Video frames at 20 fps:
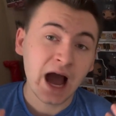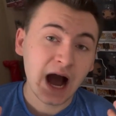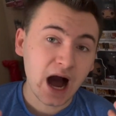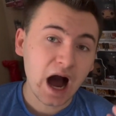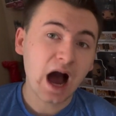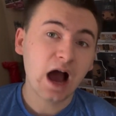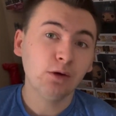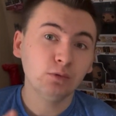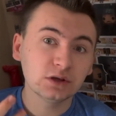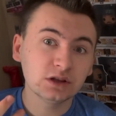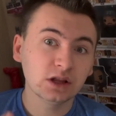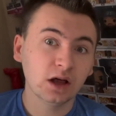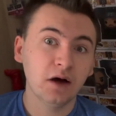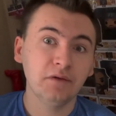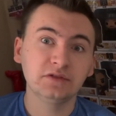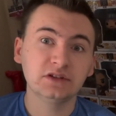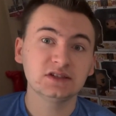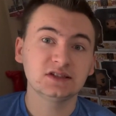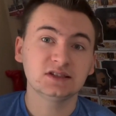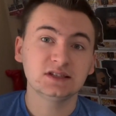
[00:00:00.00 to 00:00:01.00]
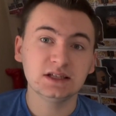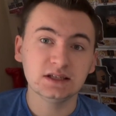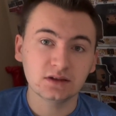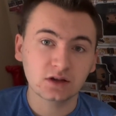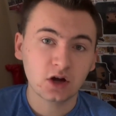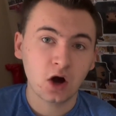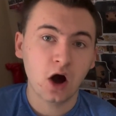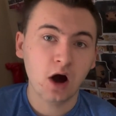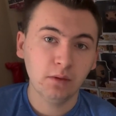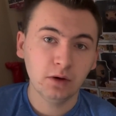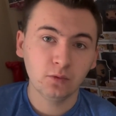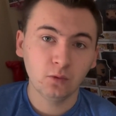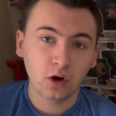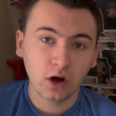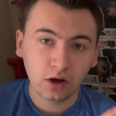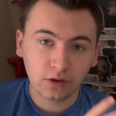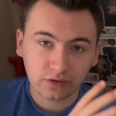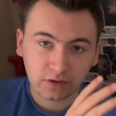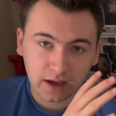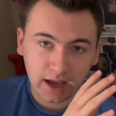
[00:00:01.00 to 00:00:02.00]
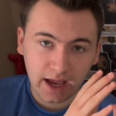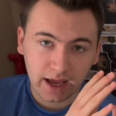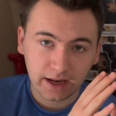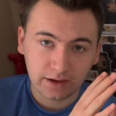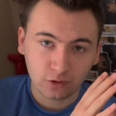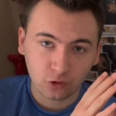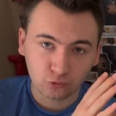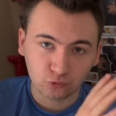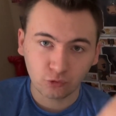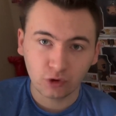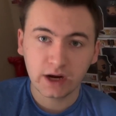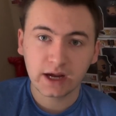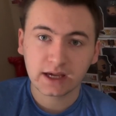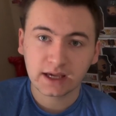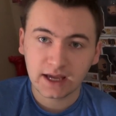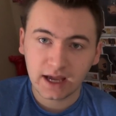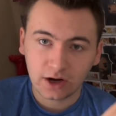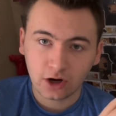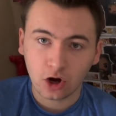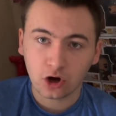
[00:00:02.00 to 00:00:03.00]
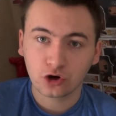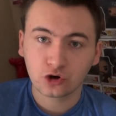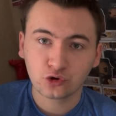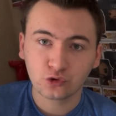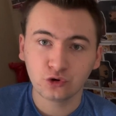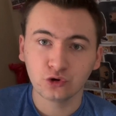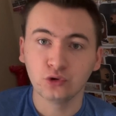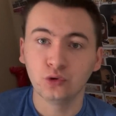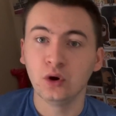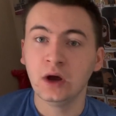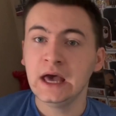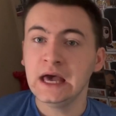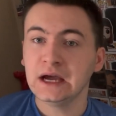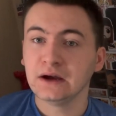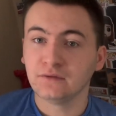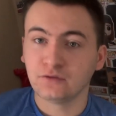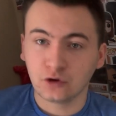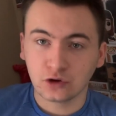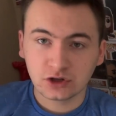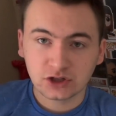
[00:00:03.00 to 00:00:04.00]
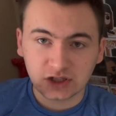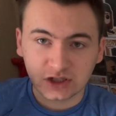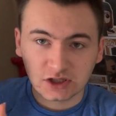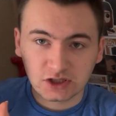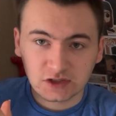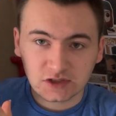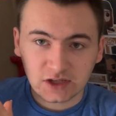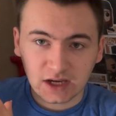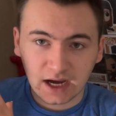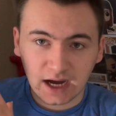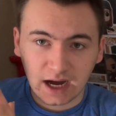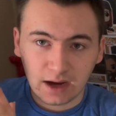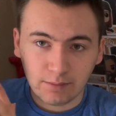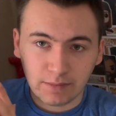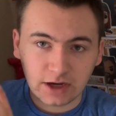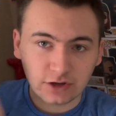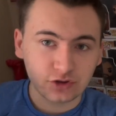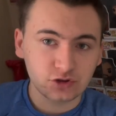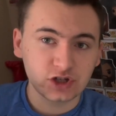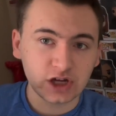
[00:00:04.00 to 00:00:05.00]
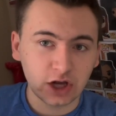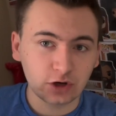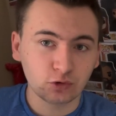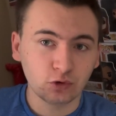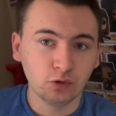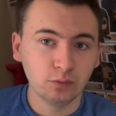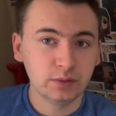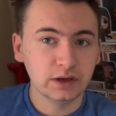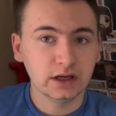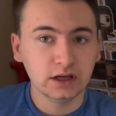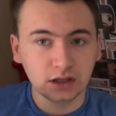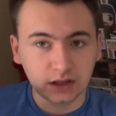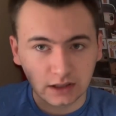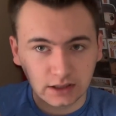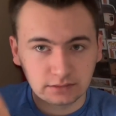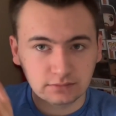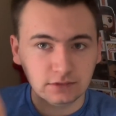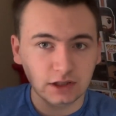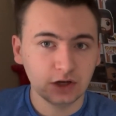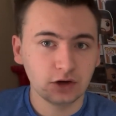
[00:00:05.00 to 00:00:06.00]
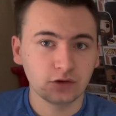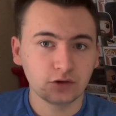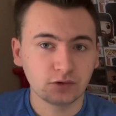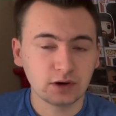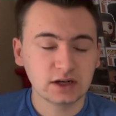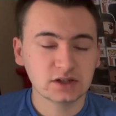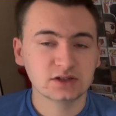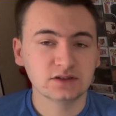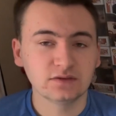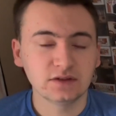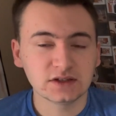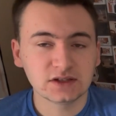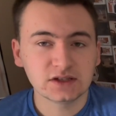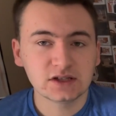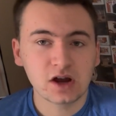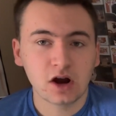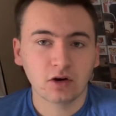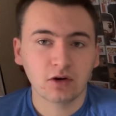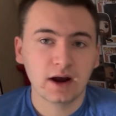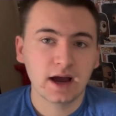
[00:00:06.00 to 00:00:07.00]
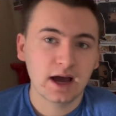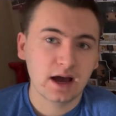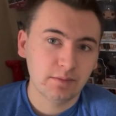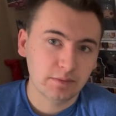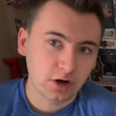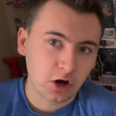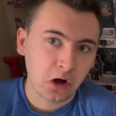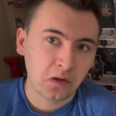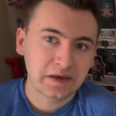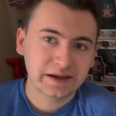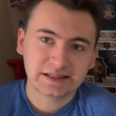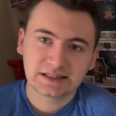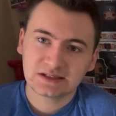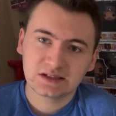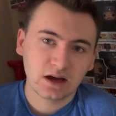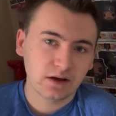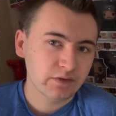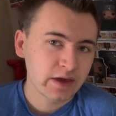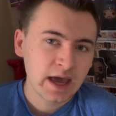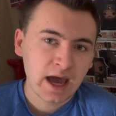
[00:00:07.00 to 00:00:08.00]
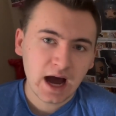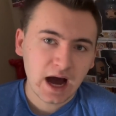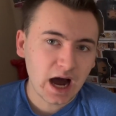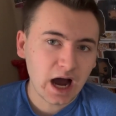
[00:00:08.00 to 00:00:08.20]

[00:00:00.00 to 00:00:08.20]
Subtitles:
I would love to see the Commonwealth and Rick and our crew versus Major General Bill and, you know, the rest of the CRM and all that stuff.